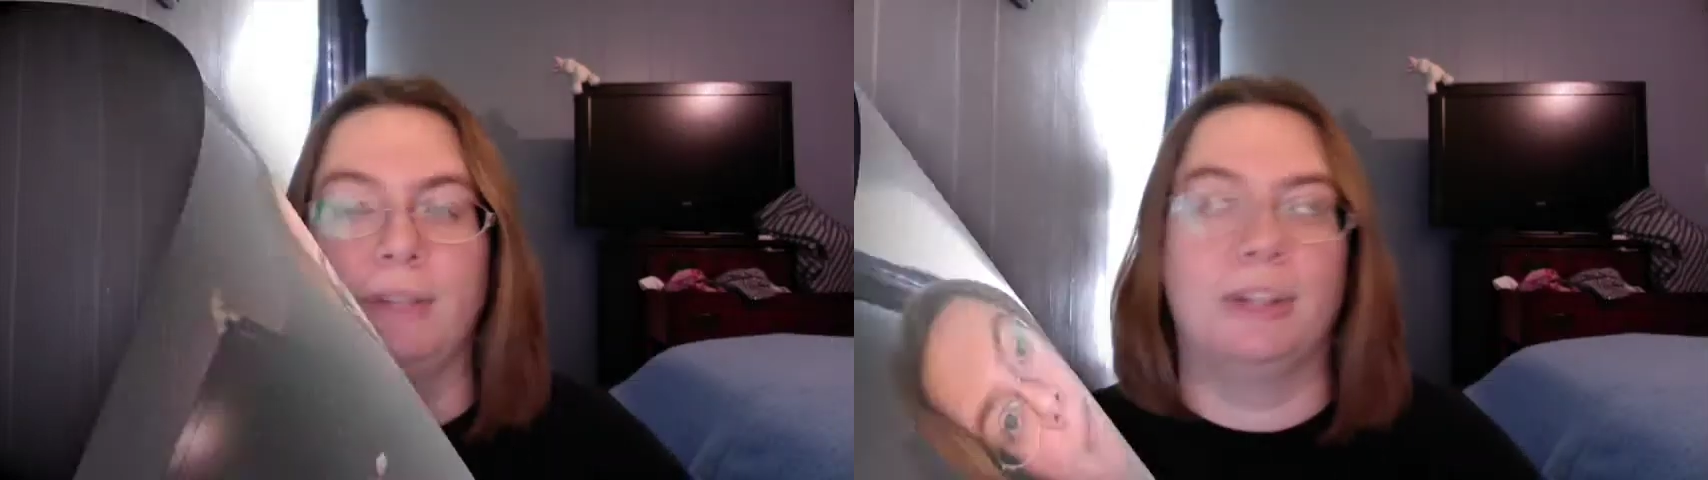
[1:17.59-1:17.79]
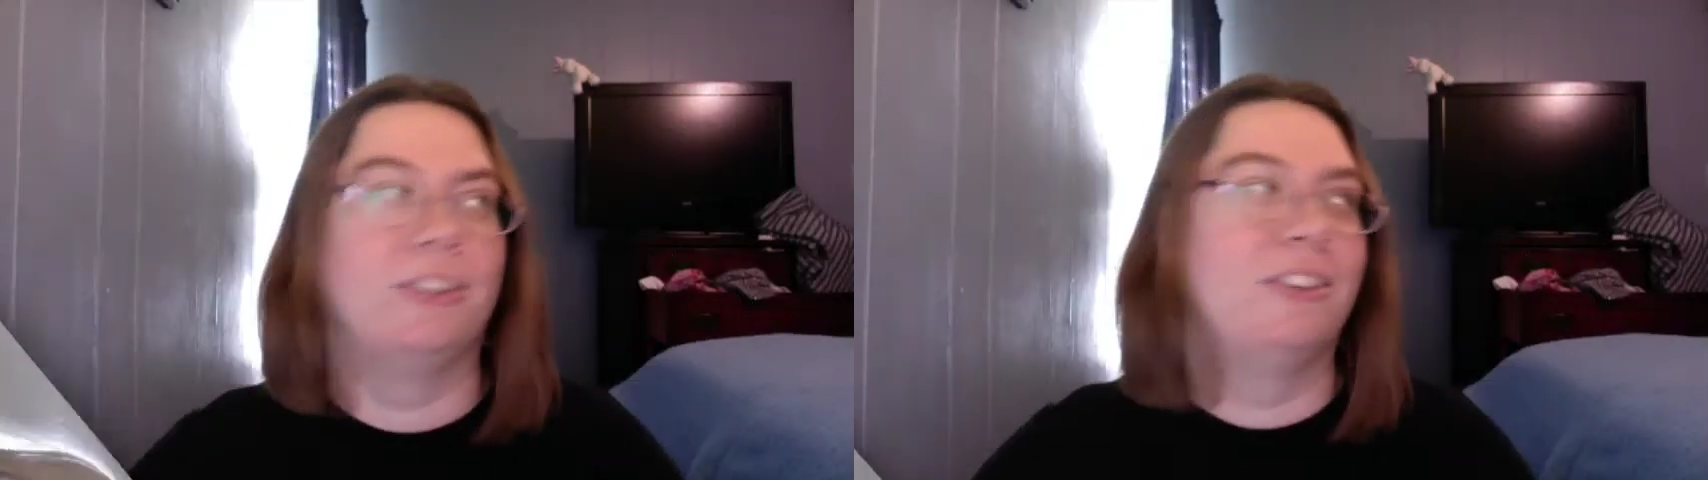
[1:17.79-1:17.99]

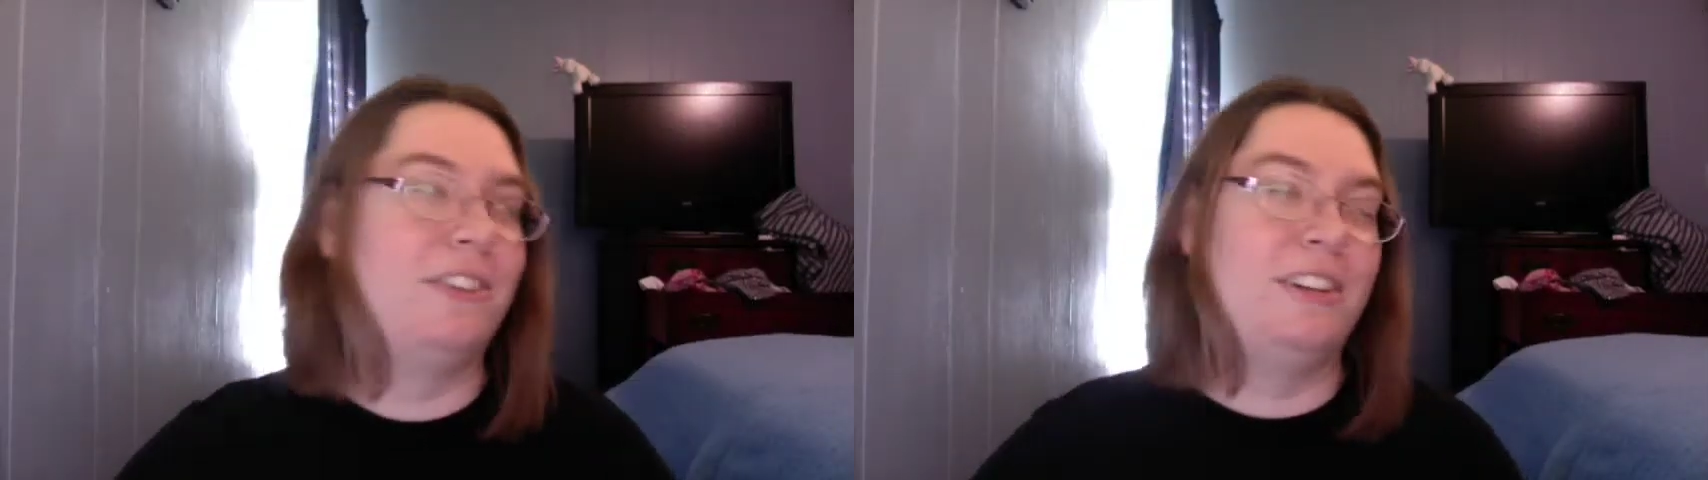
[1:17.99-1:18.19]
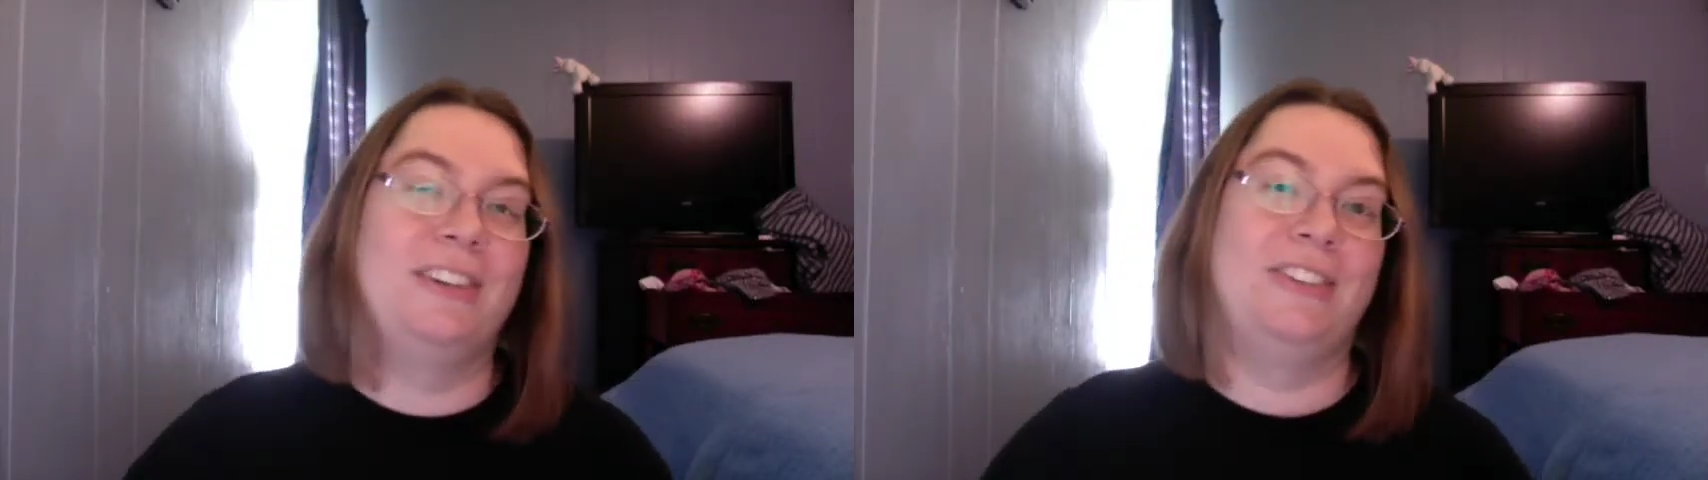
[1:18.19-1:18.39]
Oh,
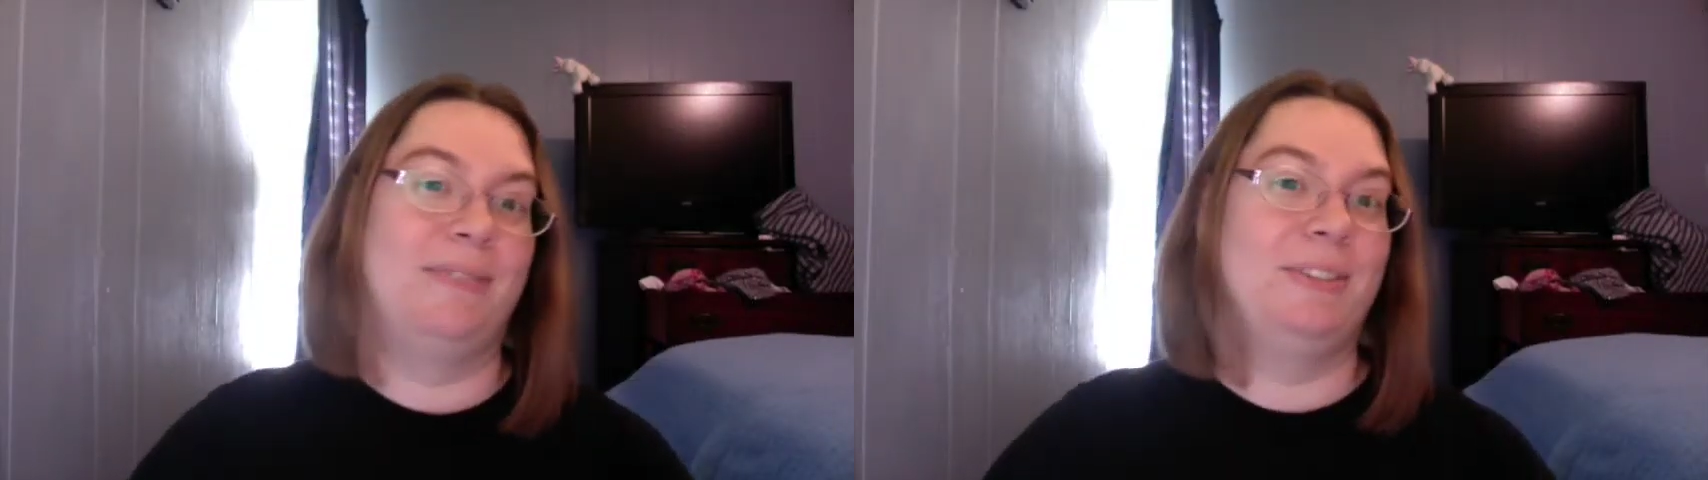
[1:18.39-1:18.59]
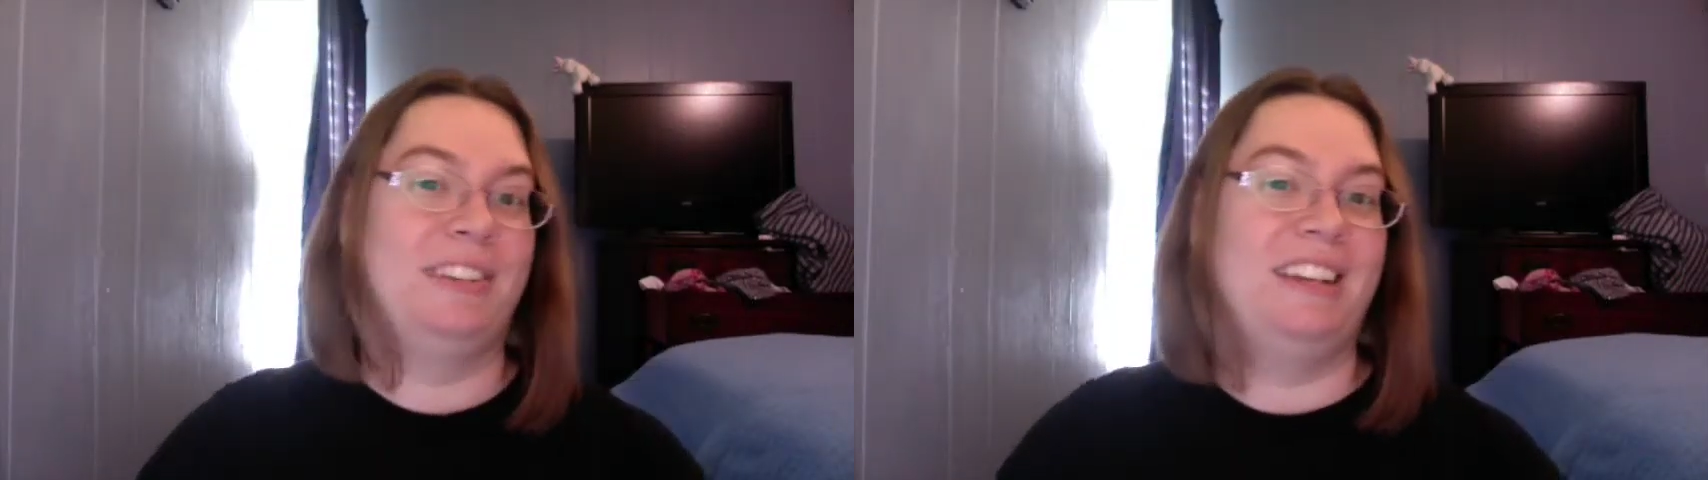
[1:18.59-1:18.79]
if you don't know
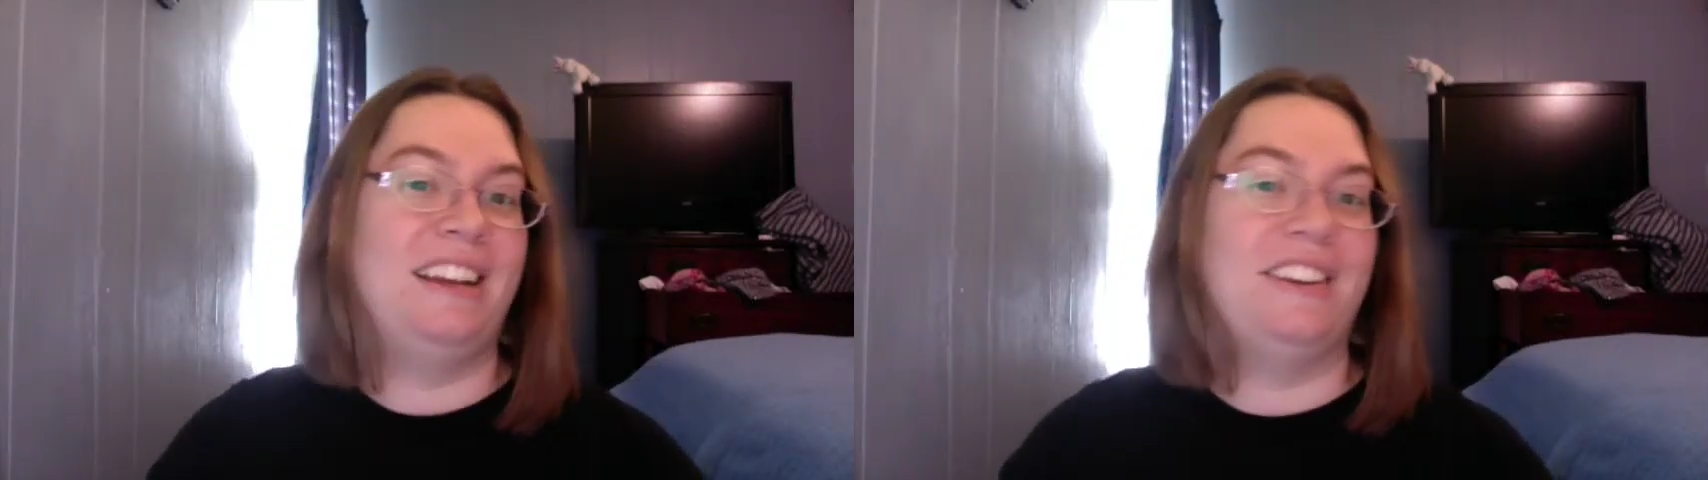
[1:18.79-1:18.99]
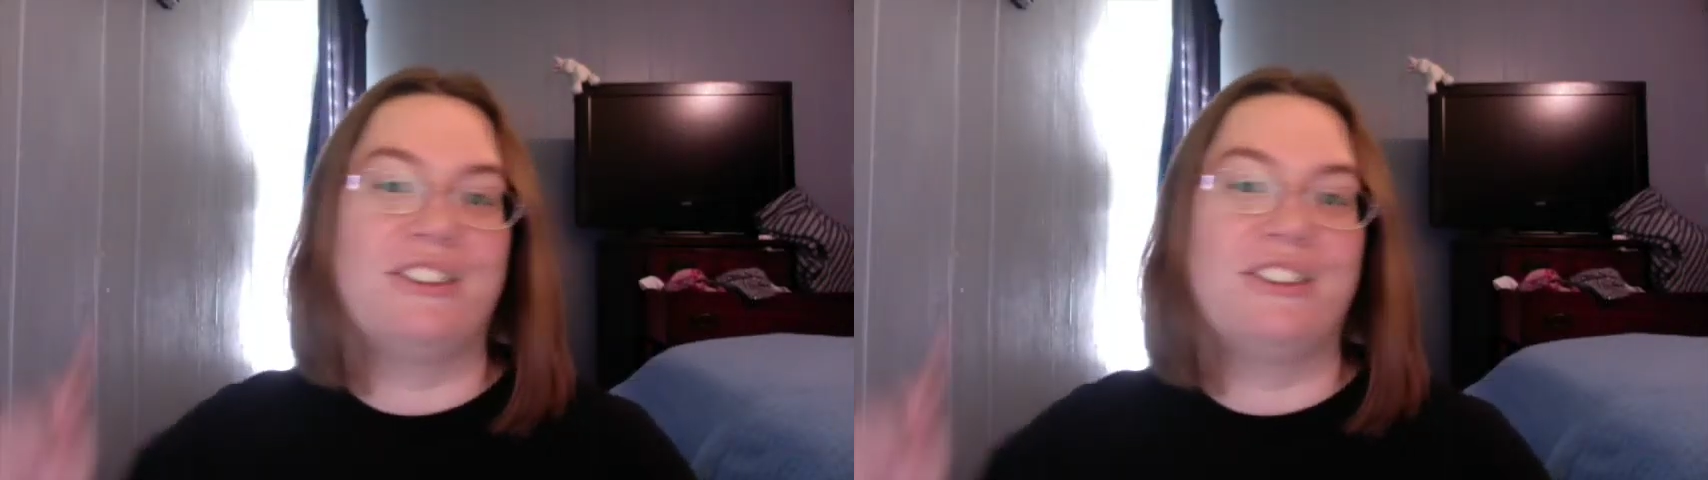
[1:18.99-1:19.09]
what I'm doing yet,